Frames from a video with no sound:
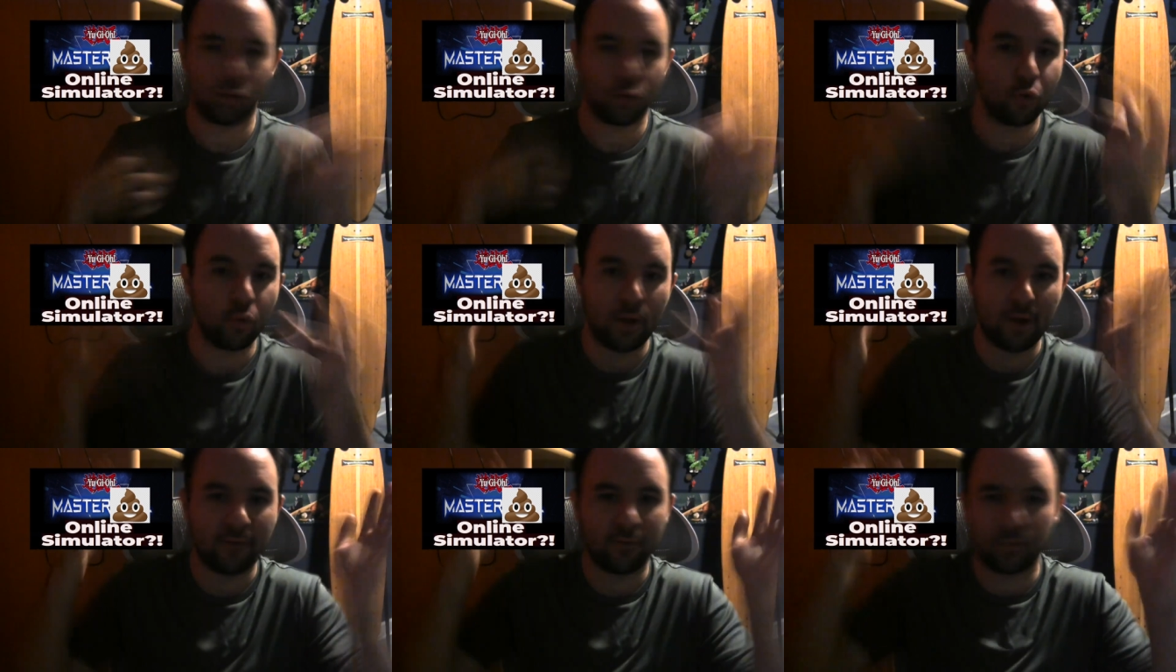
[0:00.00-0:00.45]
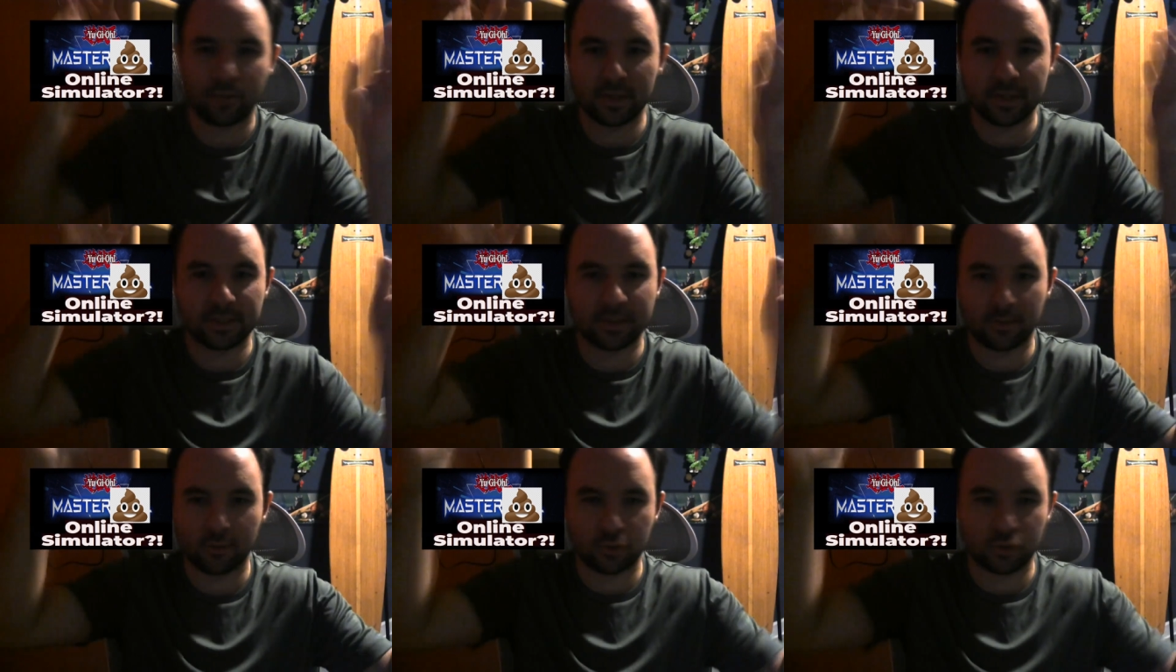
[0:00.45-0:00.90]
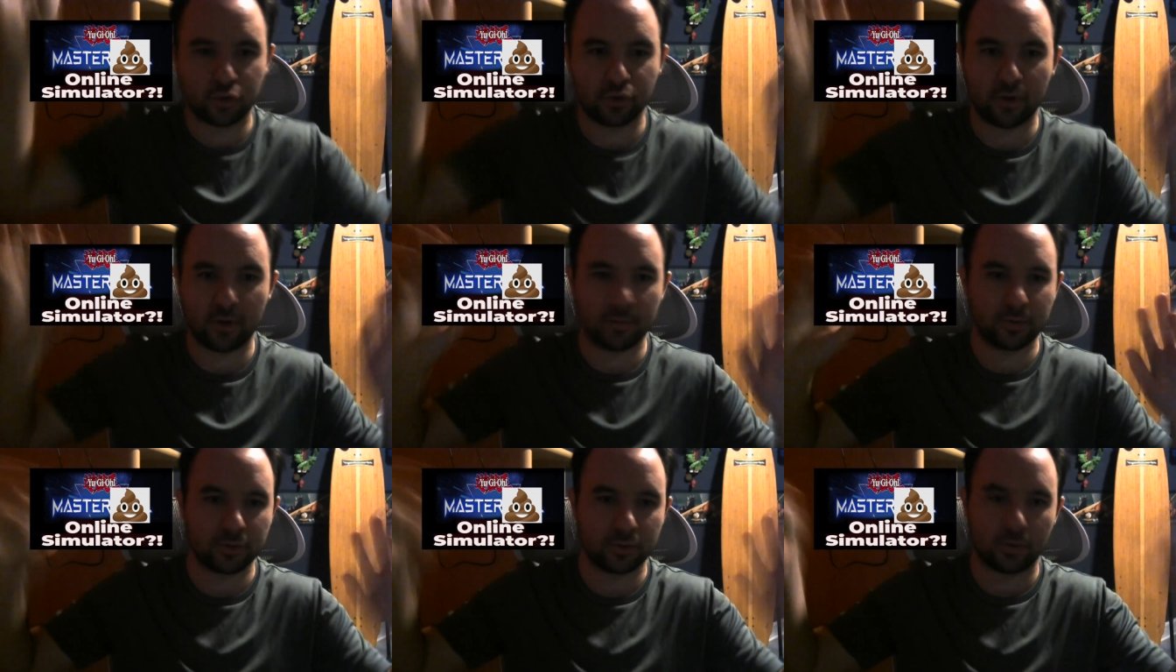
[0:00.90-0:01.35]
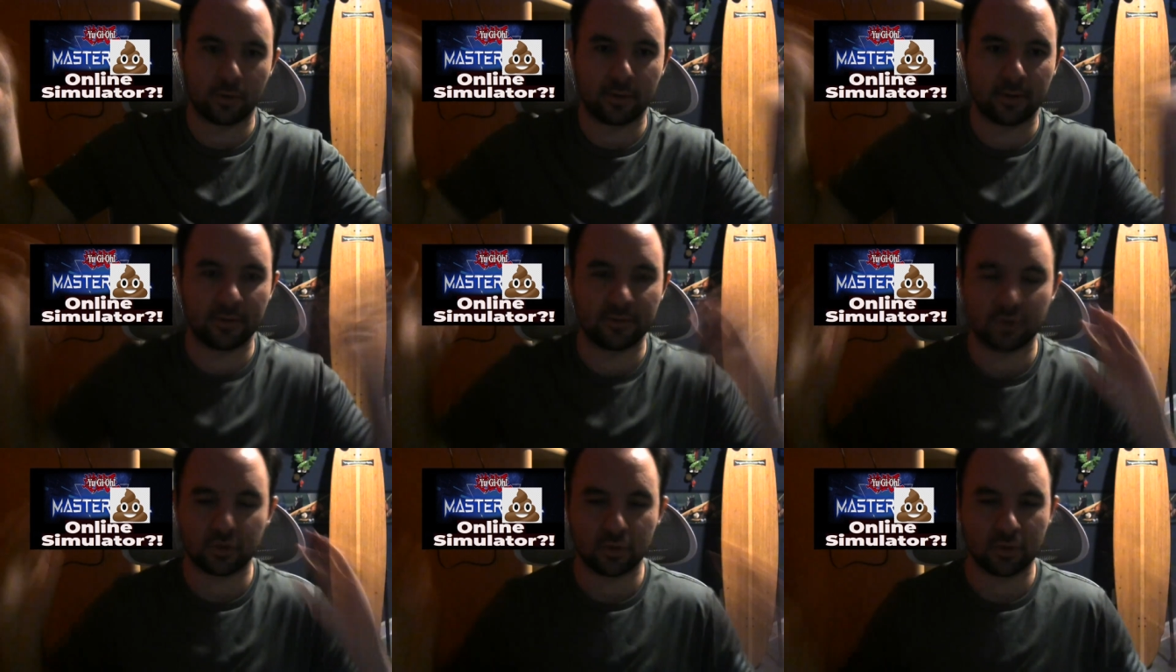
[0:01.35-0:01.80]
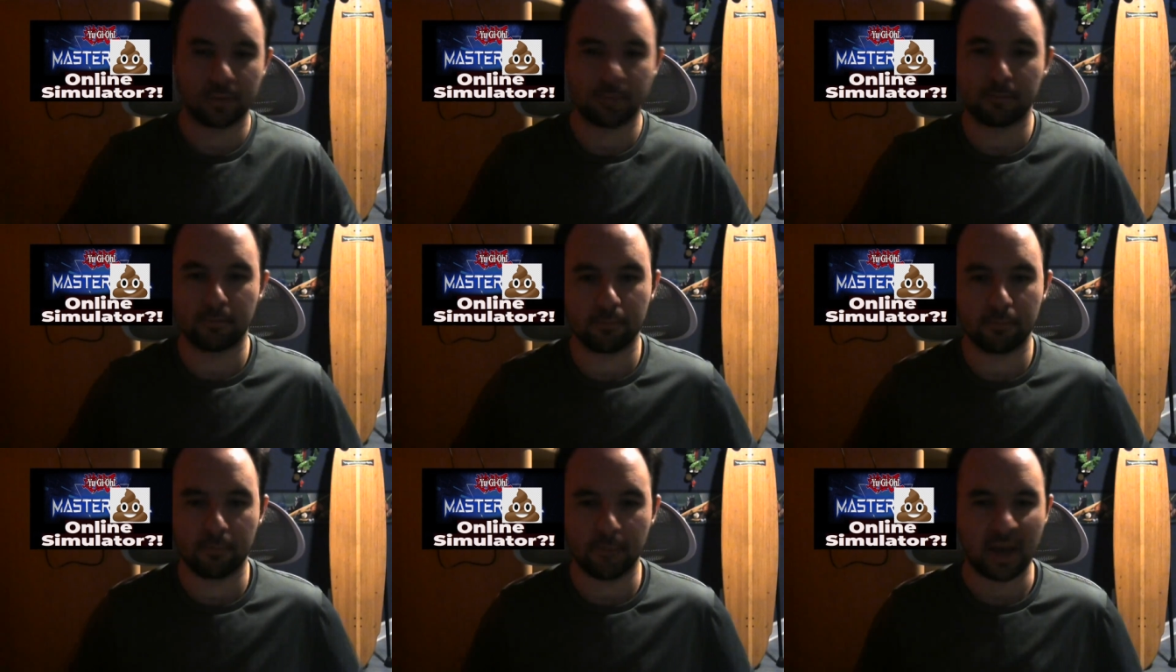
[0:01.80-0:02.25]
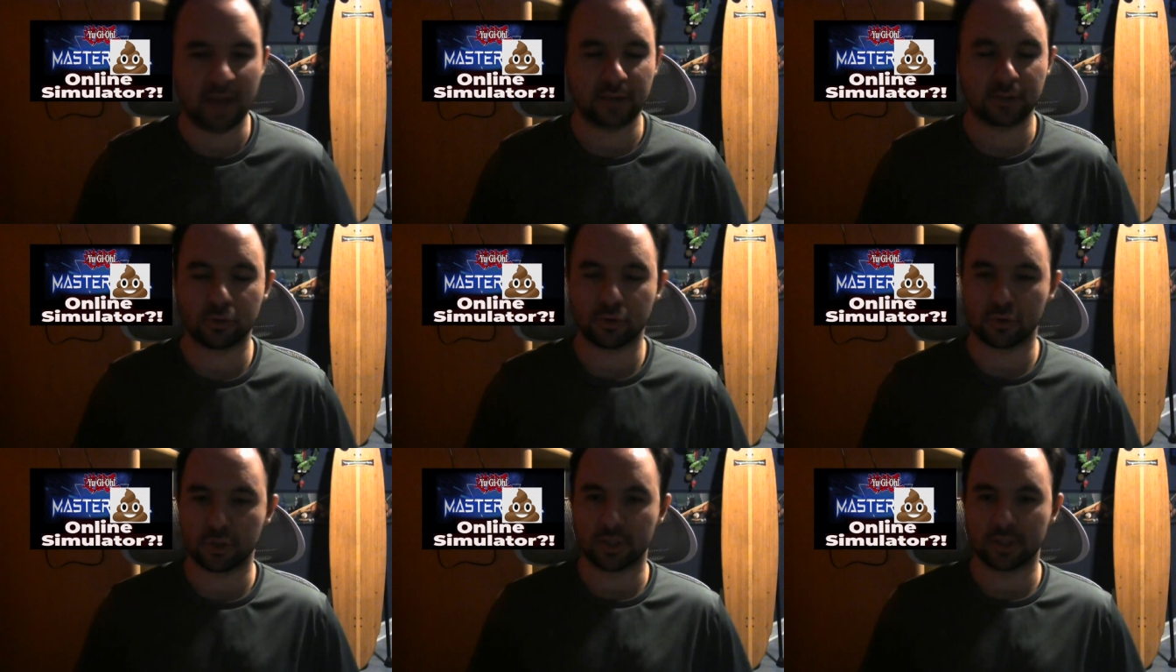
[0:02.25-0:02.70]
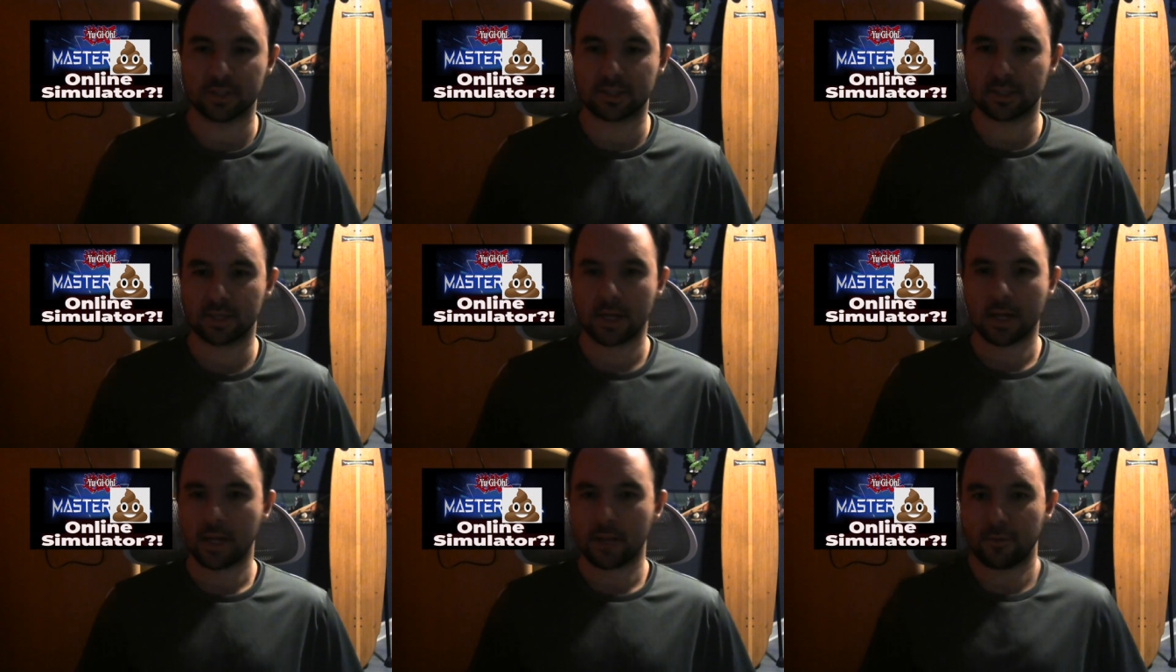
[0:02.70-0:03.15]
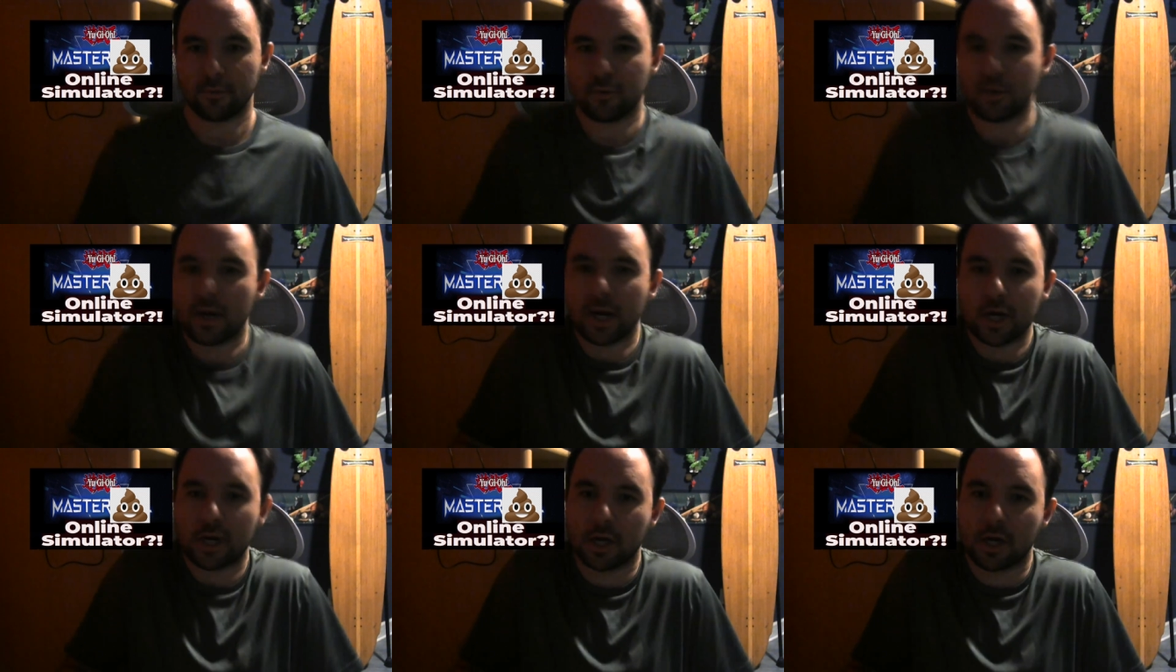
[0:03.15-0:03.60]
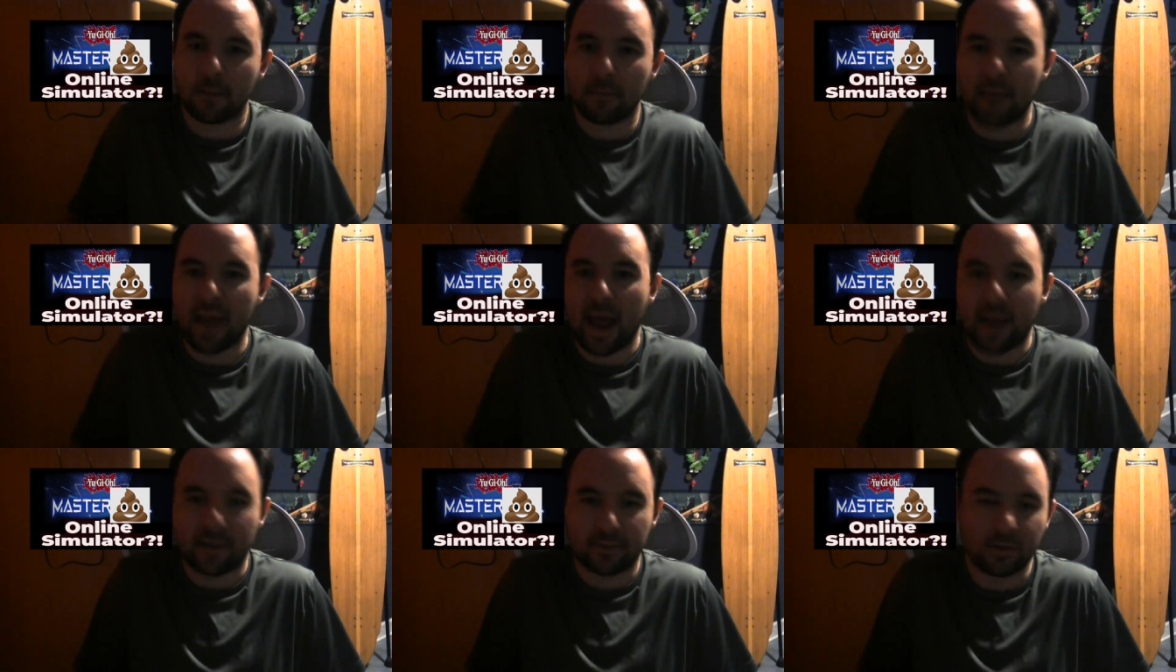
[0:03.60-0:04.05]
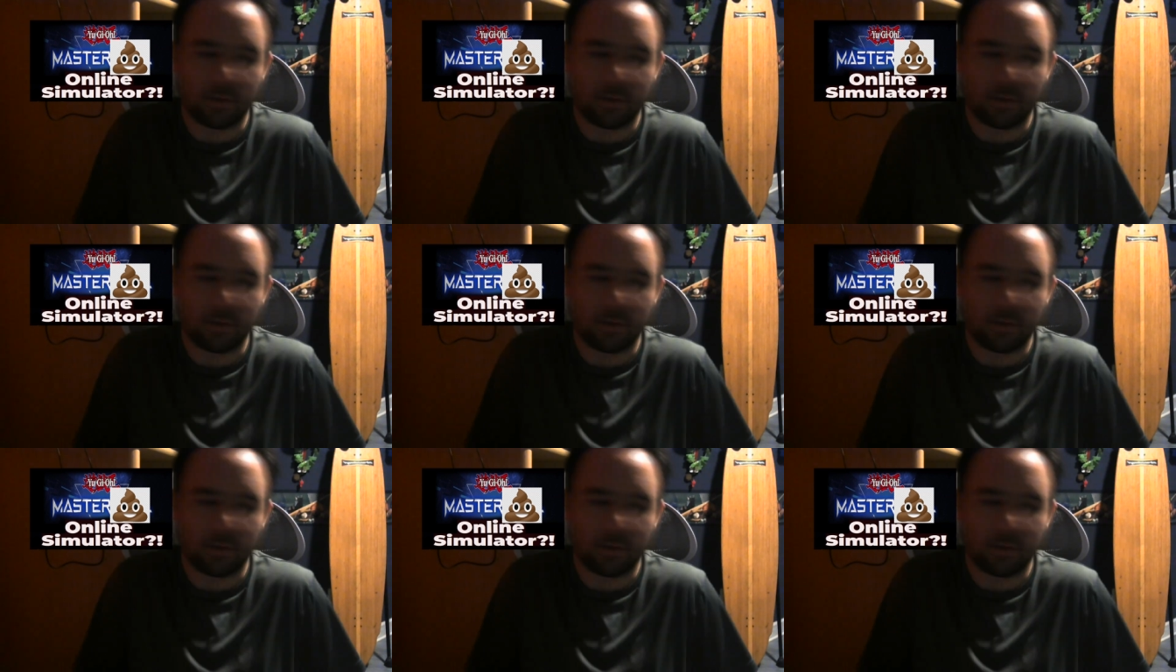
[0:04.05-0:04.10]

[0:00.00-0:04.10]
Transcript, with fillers: whoever these other streamers are that have streamed master shits, they're not going to come back.